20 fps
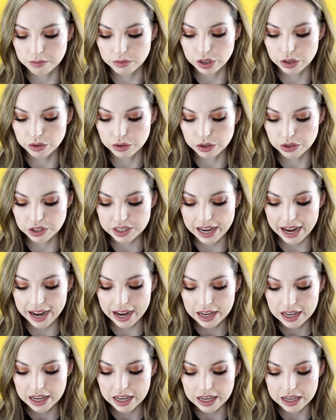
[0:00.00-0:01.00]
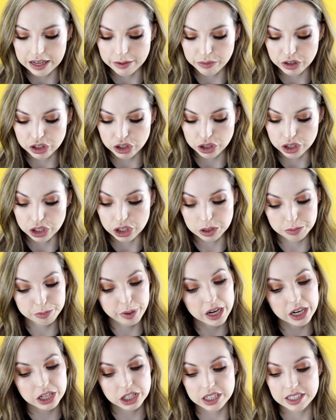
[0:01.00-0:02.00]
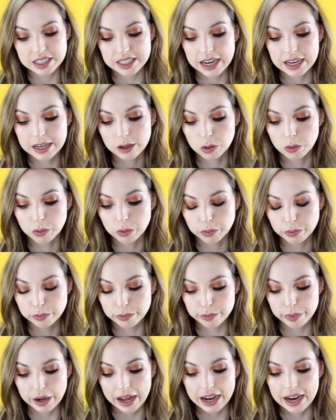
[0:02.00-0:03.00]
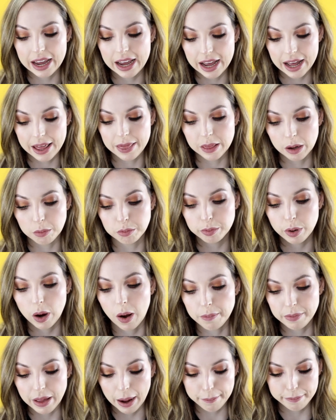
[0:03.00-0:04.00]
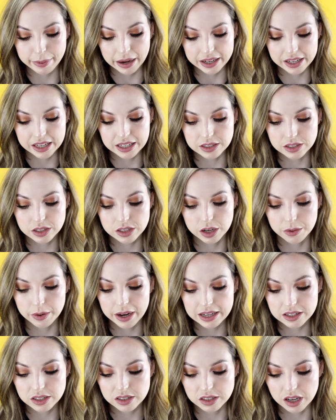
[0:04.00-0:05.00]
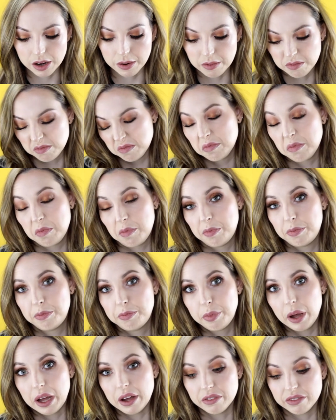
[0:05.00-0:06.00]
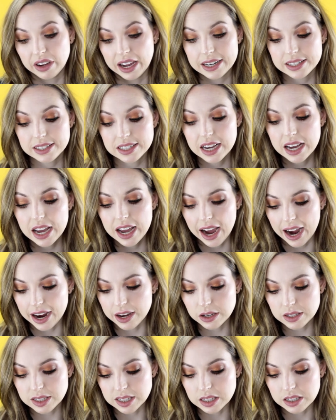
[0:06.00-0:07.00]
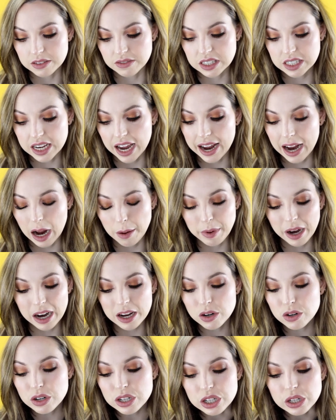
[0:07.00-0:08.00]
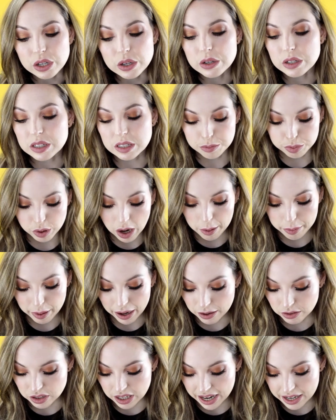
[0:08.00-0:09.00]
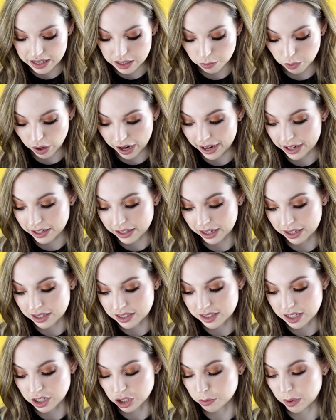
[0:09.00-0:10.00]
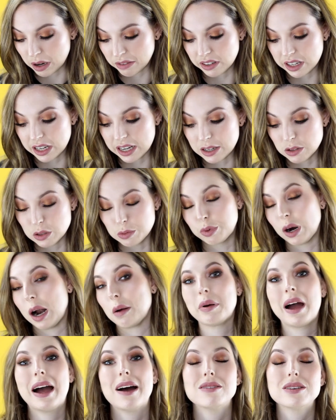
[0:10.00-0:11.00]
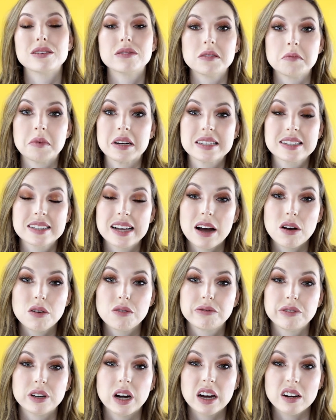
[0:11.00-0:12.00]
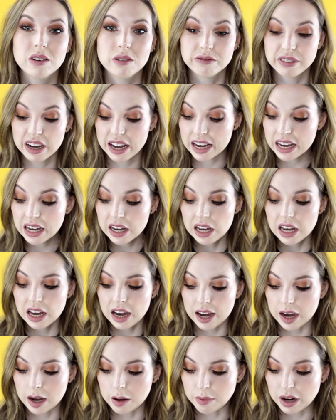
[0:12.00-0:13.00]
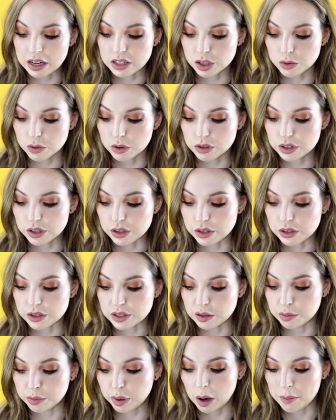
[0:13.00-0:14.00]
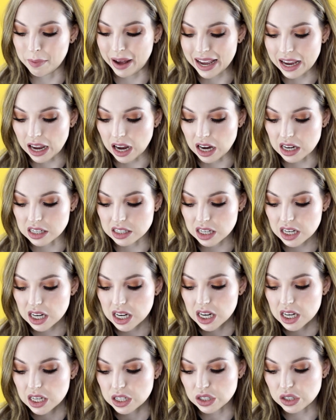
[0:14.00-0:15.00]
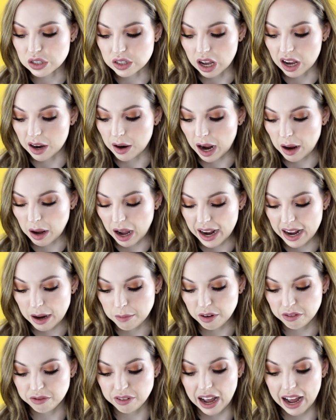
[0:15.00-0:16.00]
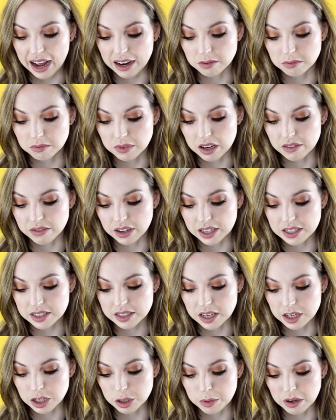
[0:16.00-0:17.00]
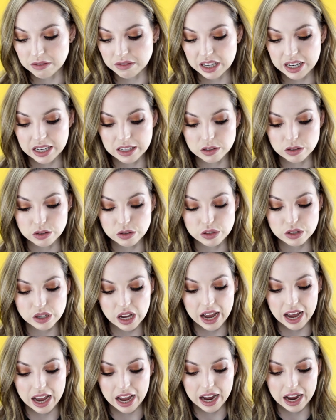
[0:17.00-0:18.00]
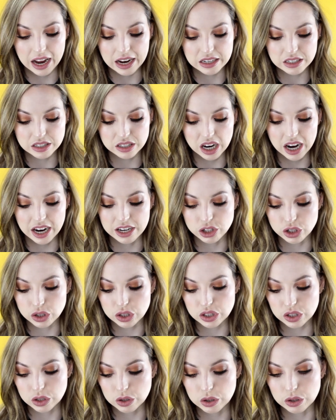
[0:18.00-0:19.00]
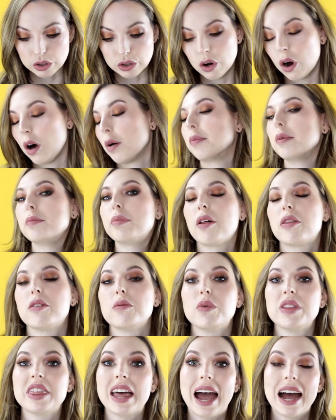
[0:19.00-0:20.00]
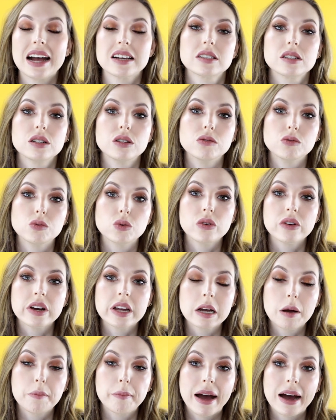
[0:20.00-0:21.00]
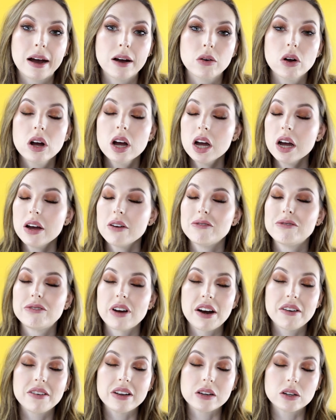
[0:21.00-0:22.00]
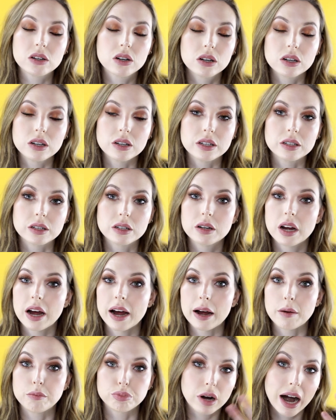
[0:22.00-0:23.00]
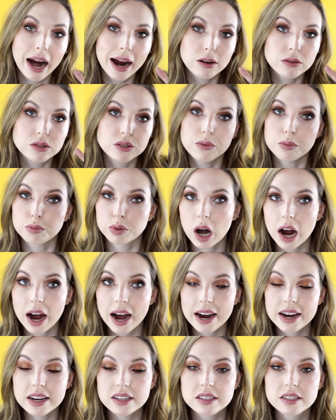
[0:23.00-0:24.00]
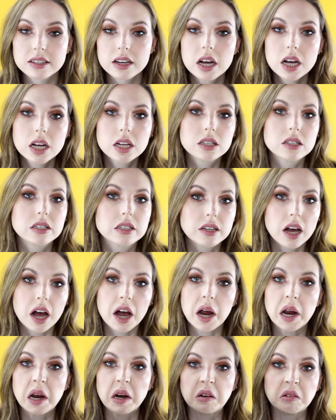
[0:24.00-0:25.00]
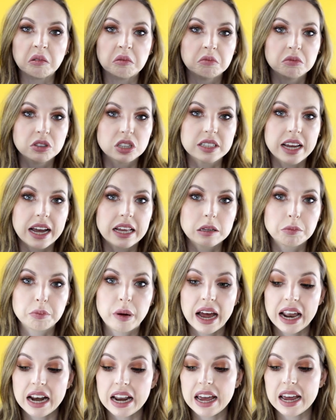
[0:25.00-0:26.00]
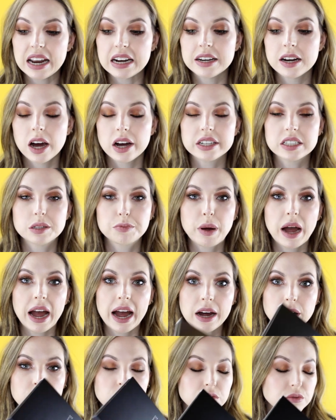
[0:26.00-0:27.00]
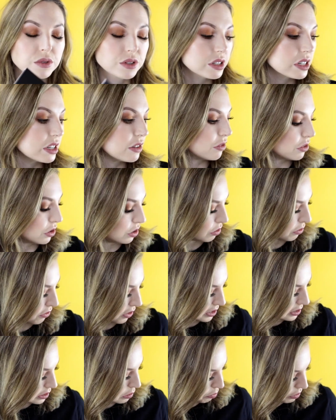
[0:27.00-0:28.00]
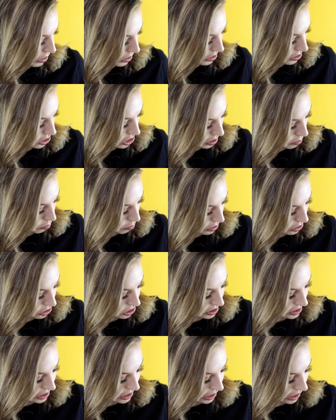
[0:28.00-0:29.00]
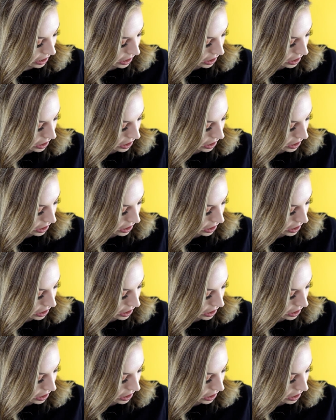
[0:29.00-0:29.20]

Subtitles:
you use that. It means you could just purchase that little palette and then pop that back into it. So perfect. I used it the other day. I mean, I already used the brow powder anyway, the Anastasia Beverly Hills brow powder for myself, and I love it. I do also use the pomade. So I am a fan of Anastasia Beverly Hills, and I just could not be bothered with the hassle of worrying about varying coloured brows for brides. So just get the palette, £90 if you fancy purchasing